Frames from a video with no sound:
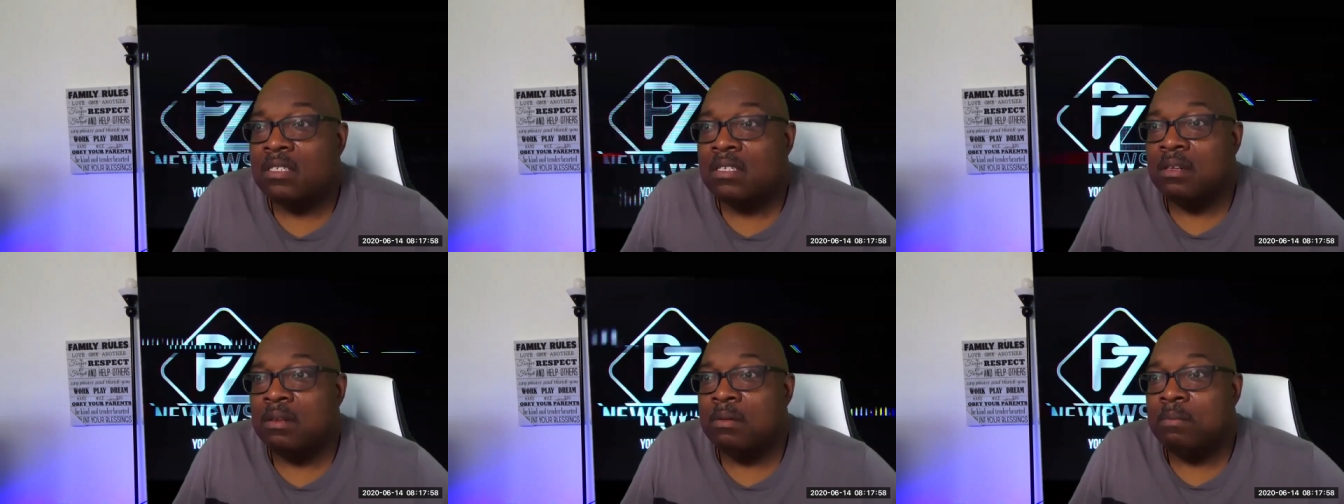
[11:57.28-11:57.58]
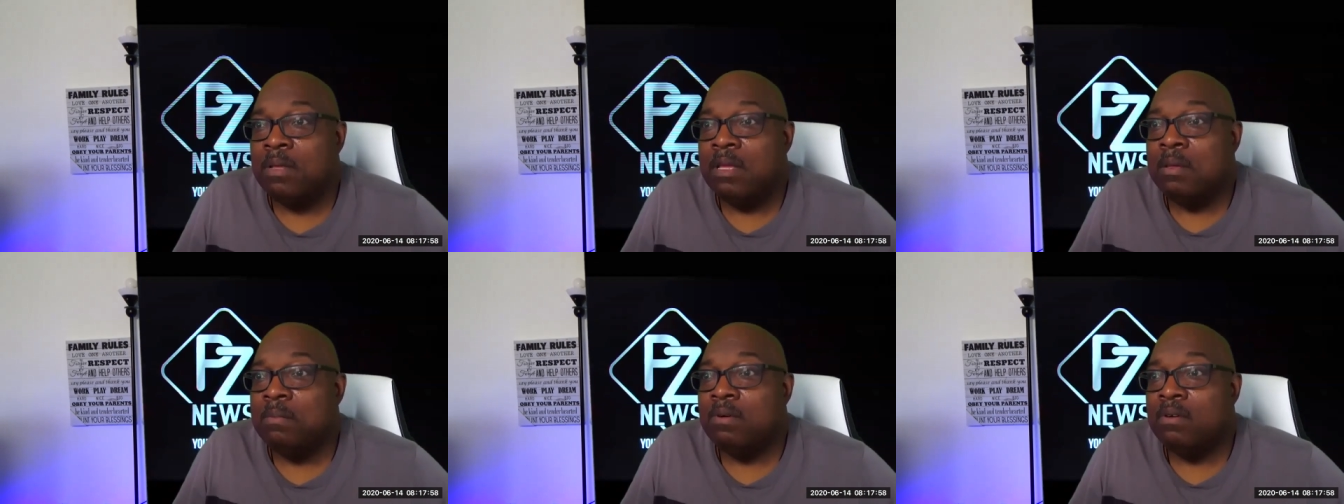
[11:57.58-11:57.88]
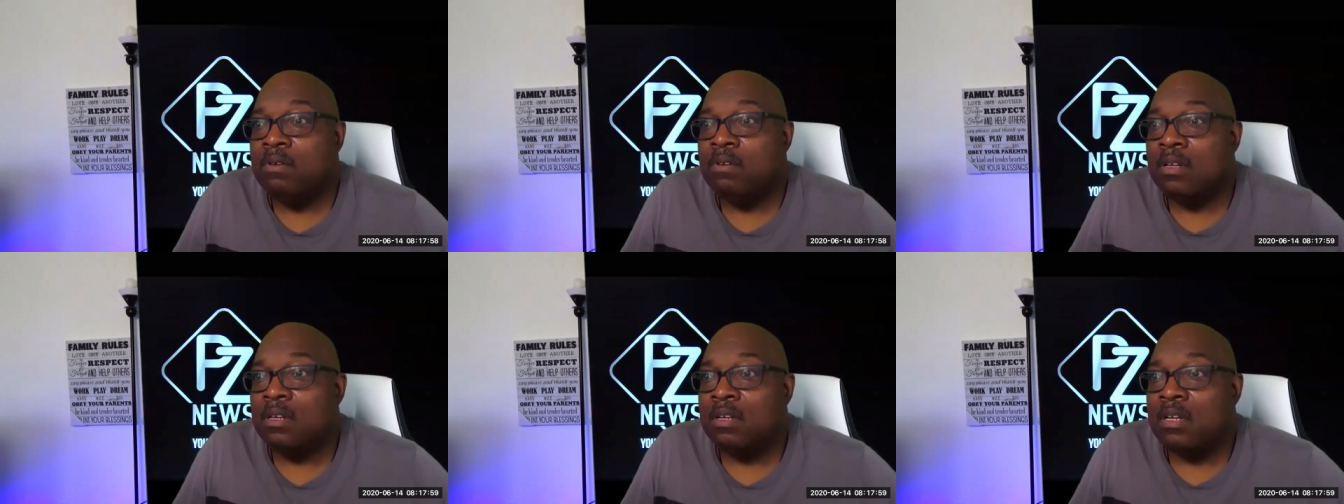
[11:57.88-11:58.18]
of the
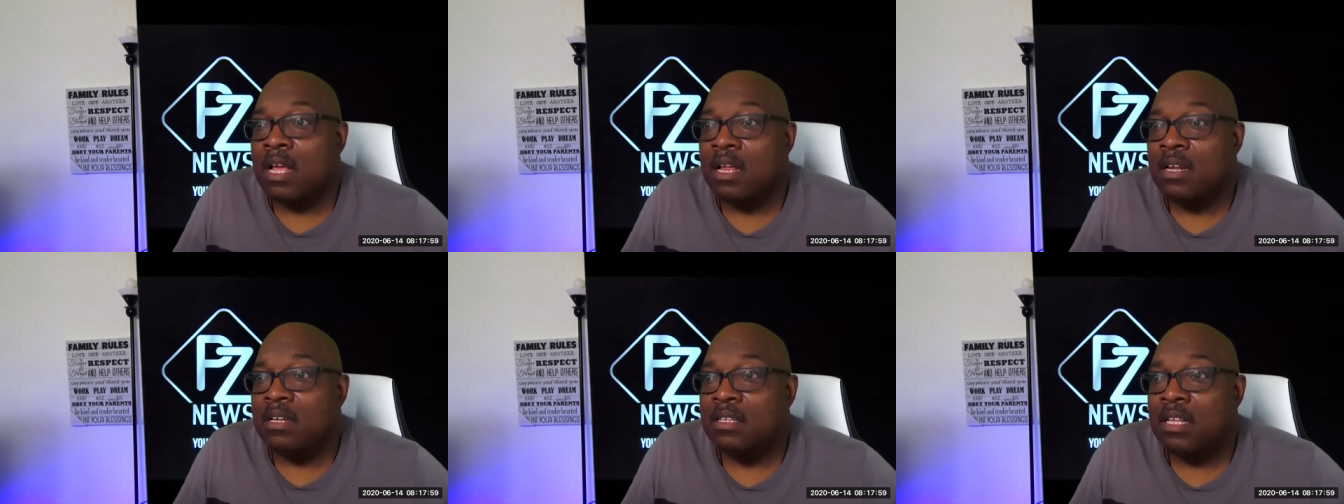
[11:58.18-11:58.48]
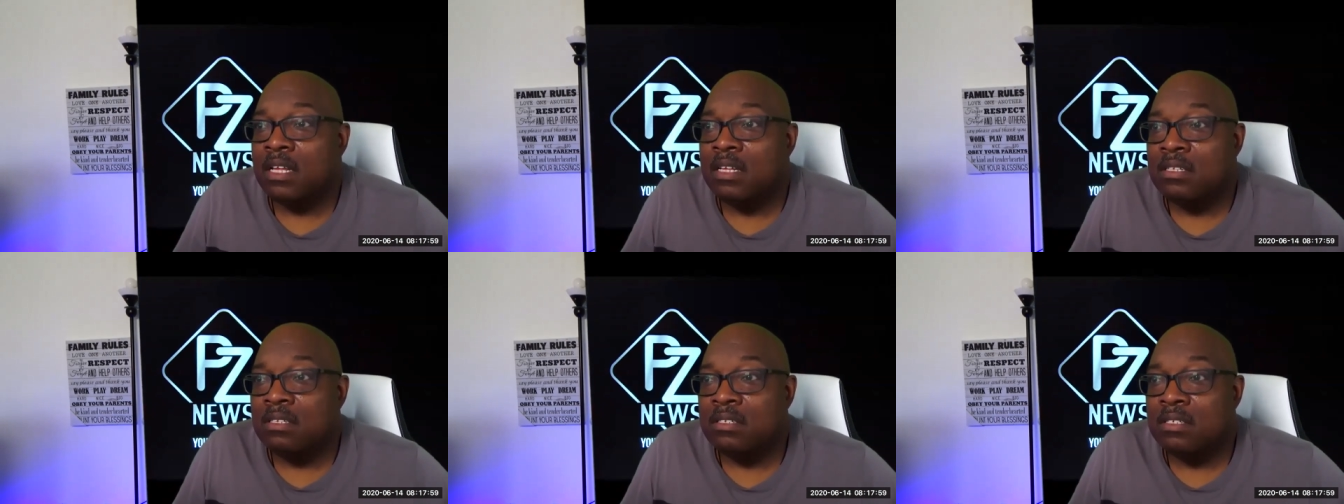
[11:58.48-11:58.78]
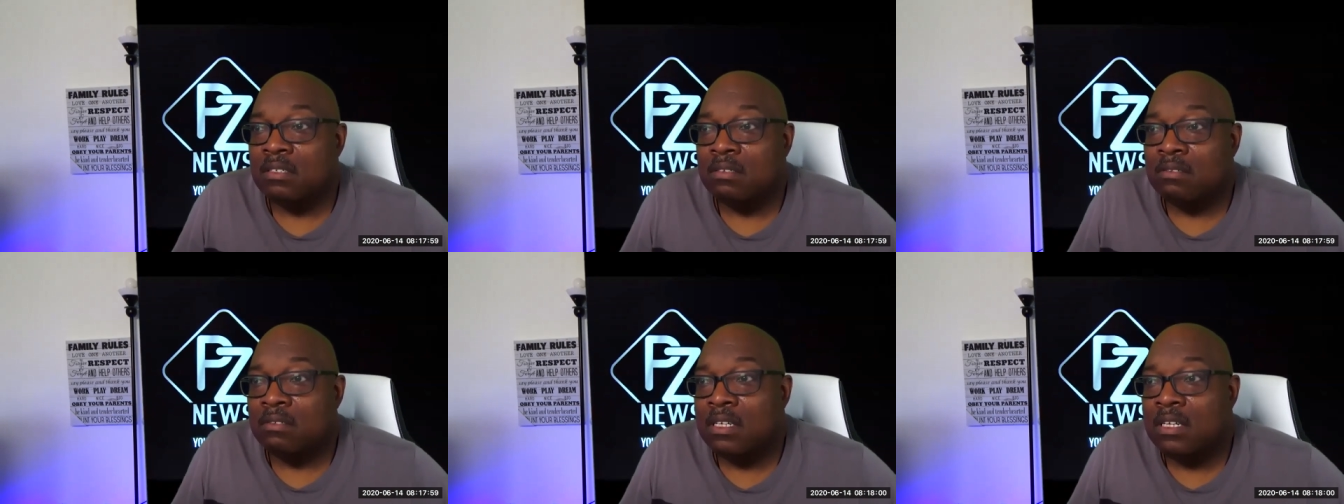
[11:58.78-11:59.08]
people in the United States to
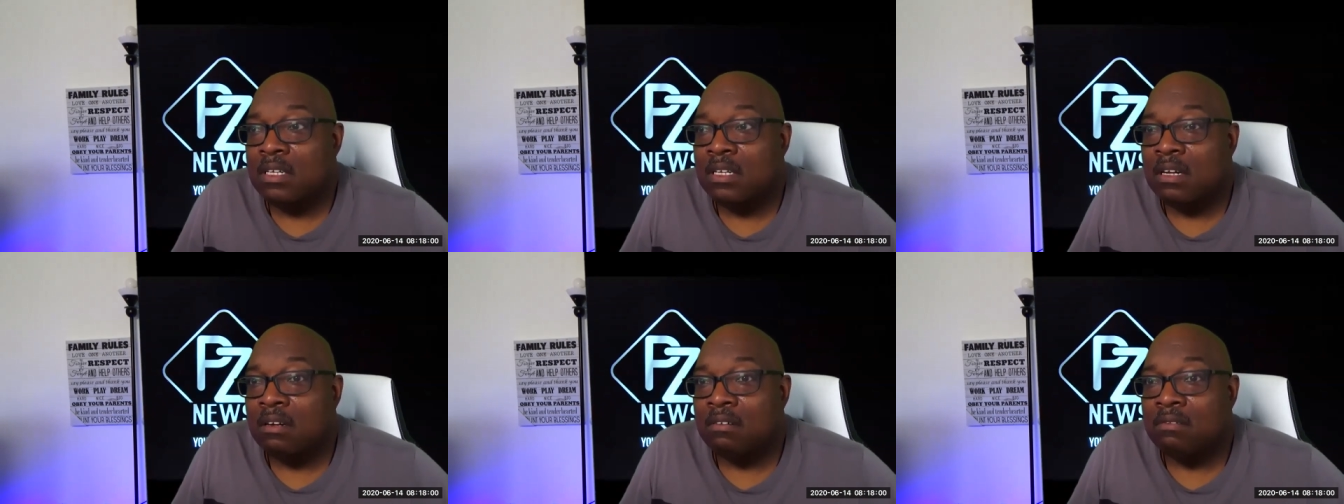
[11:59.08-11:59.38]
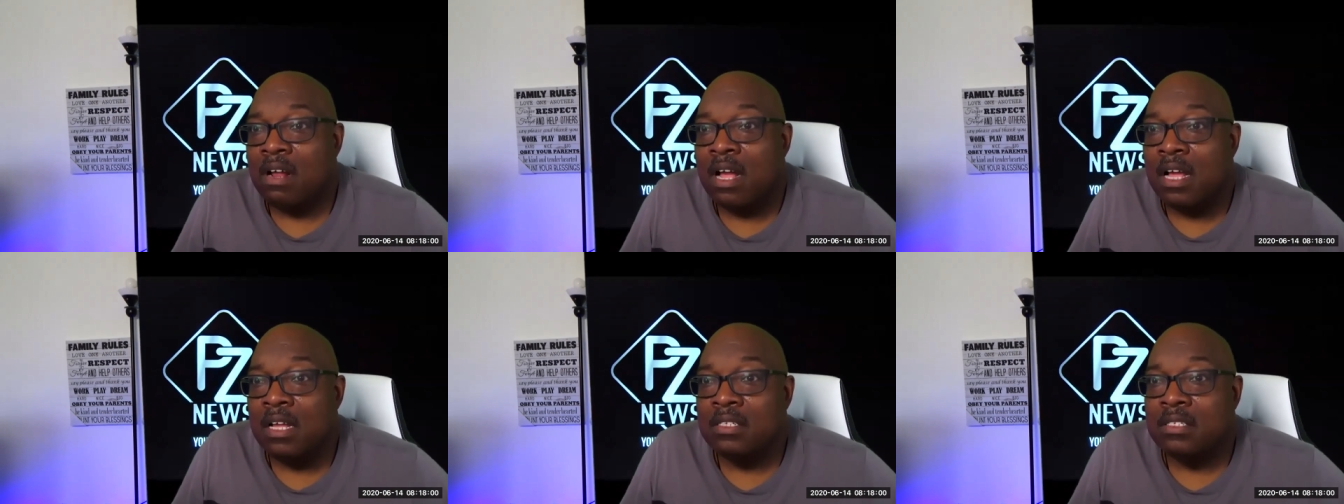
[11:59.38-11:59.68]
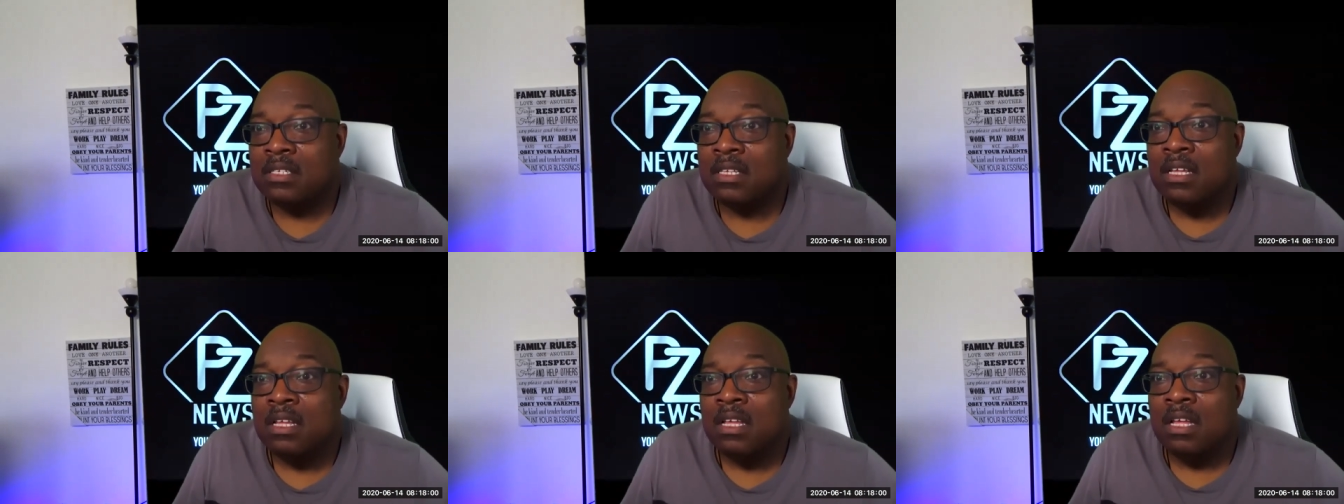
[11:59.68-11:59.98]
surrender their
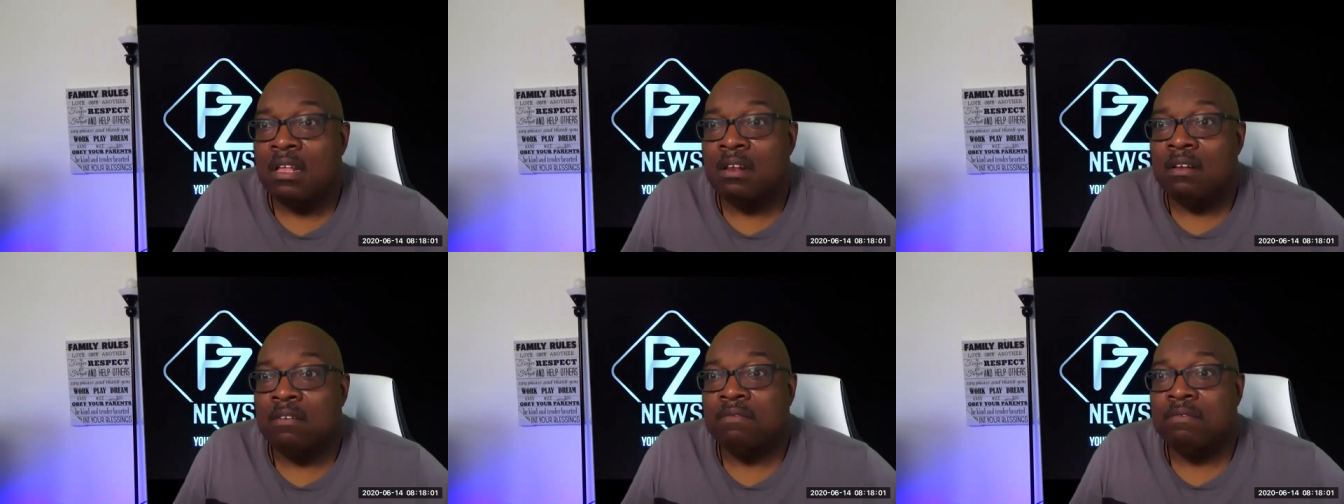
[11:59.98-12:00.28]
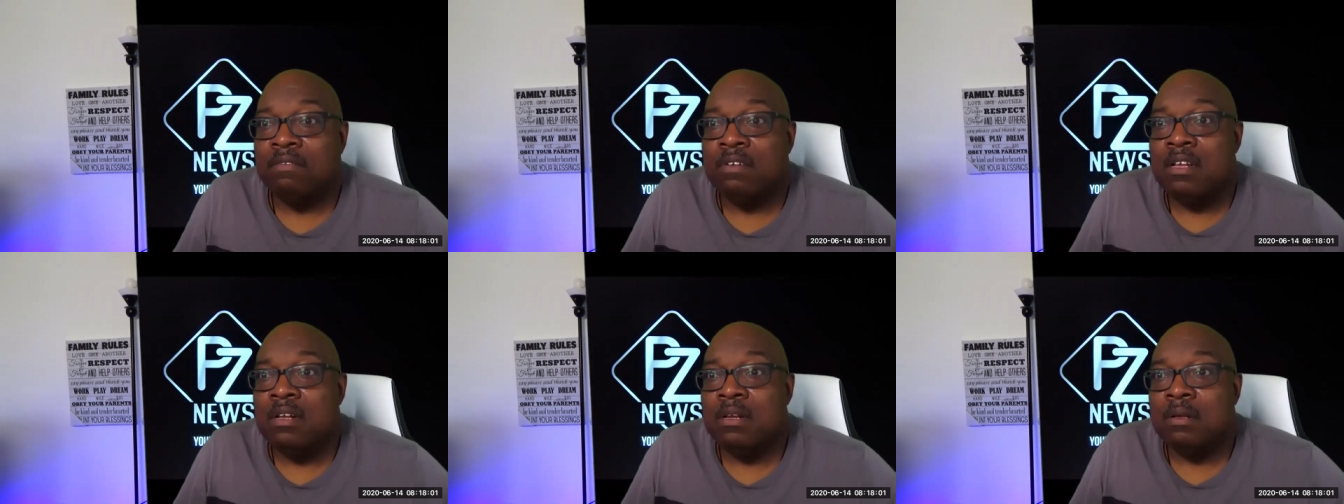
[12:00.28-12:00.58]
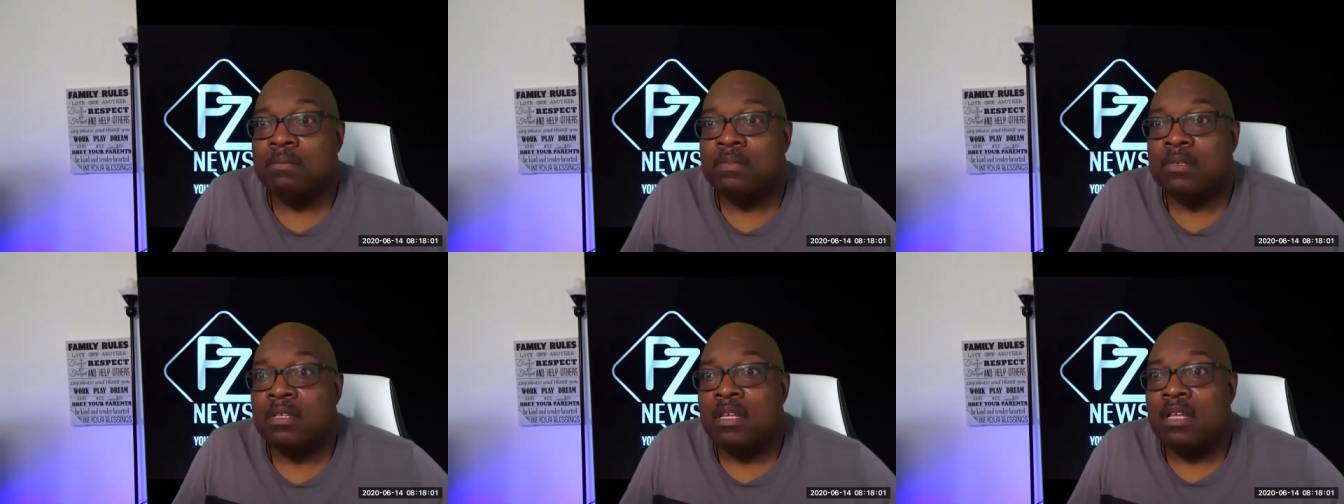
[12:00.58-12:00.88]
rights and
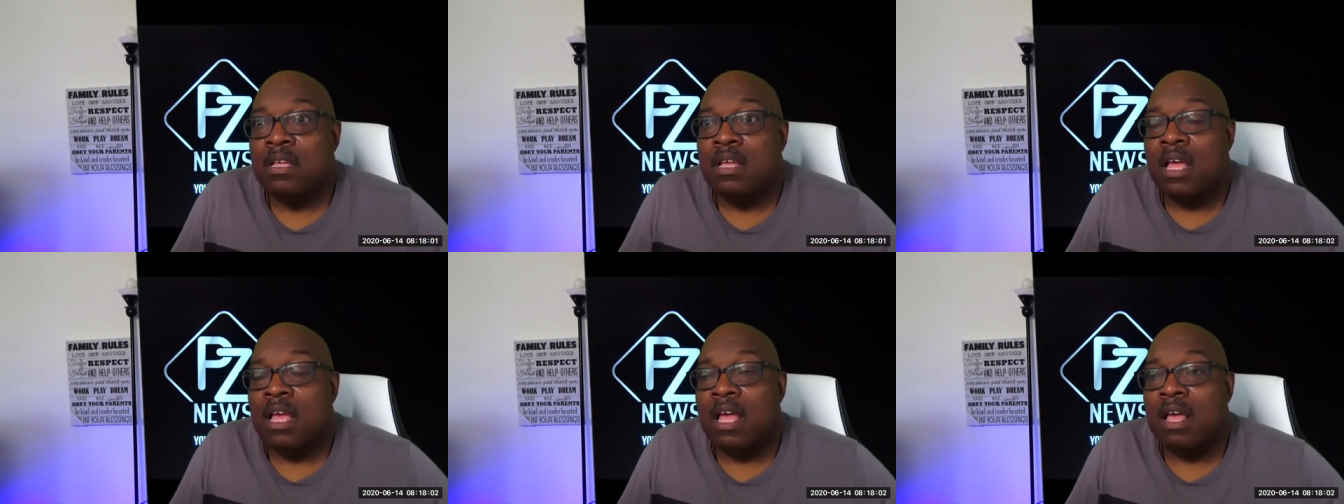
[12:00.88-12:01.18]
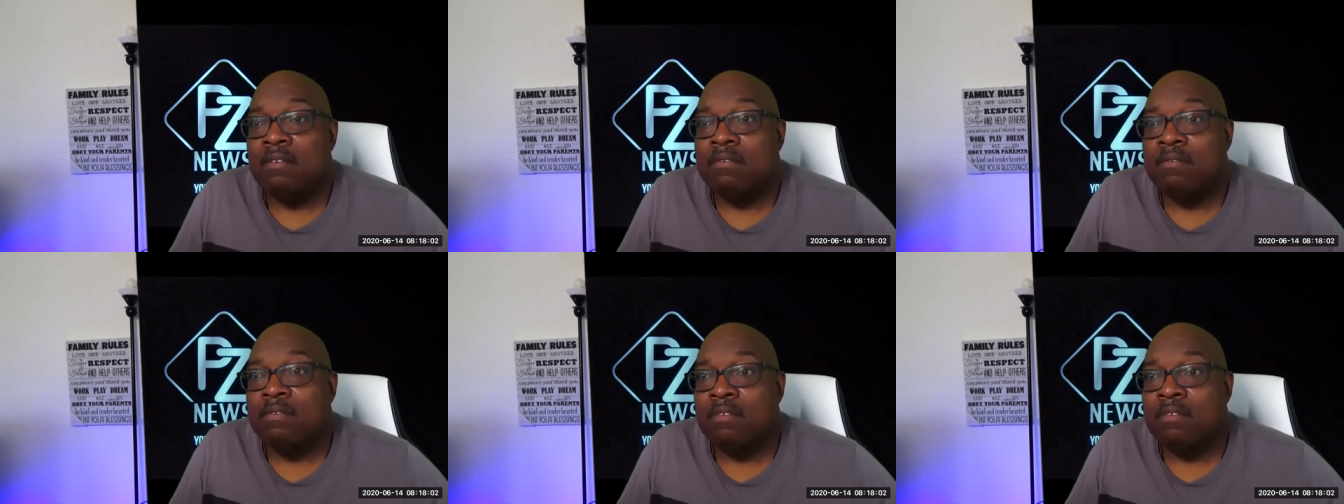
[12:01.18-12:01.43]
freedoms have